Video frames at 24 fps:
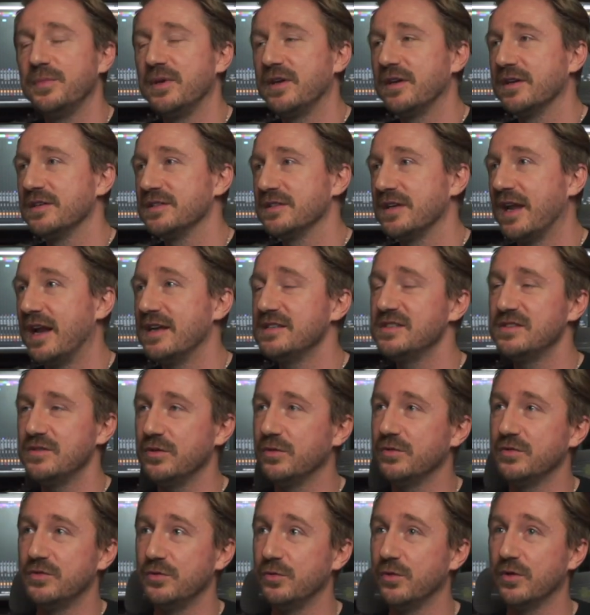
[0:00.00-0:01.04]
and I
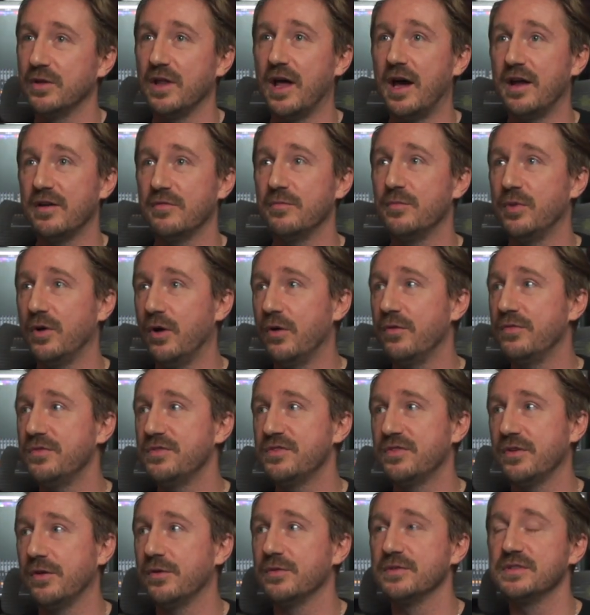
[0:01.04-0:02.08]
still do a lot of both.
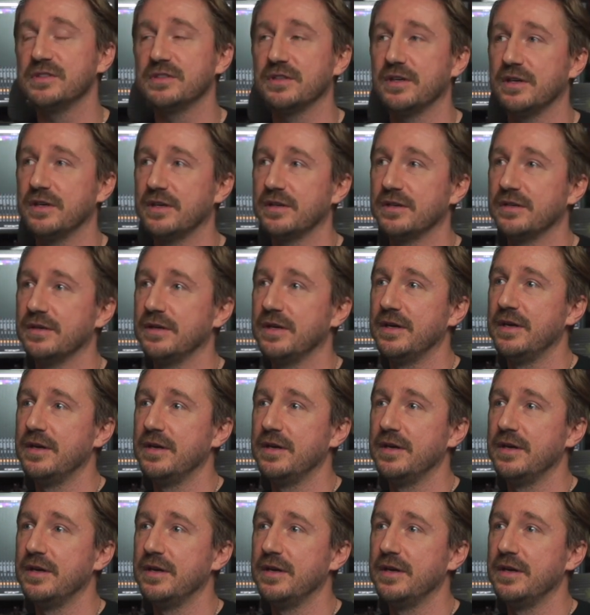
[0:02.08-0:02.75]
So it's like,